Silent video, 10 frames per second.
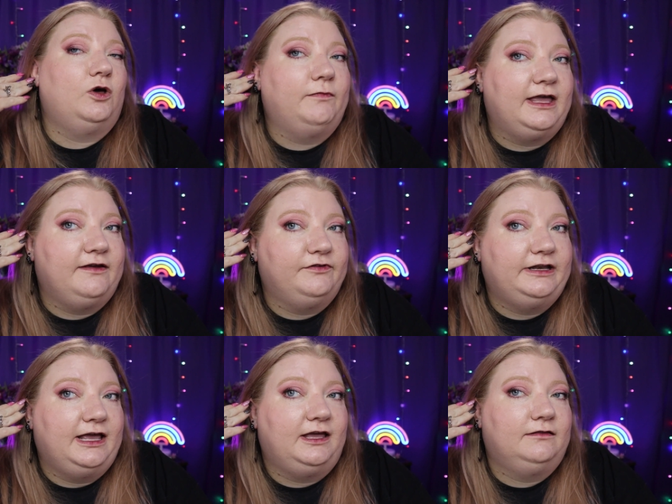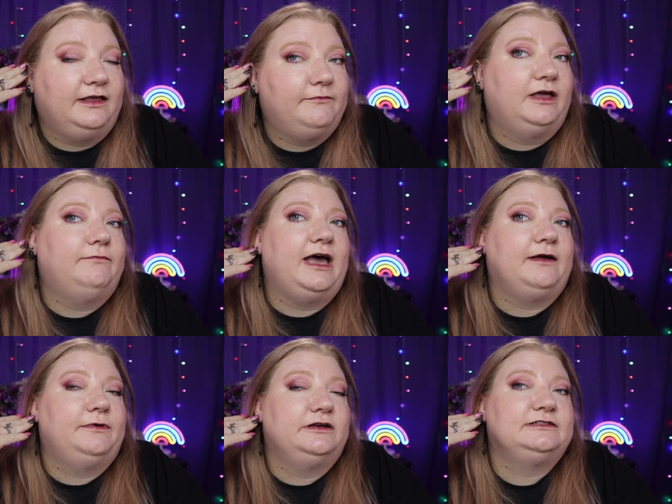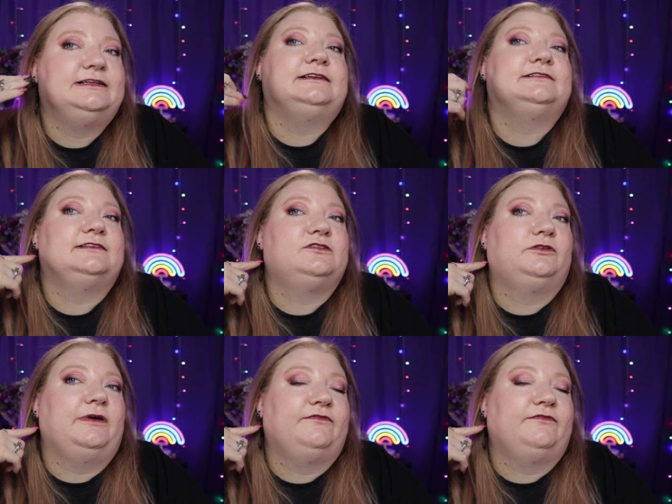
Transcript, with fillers: everyday, like my back piercings. It's only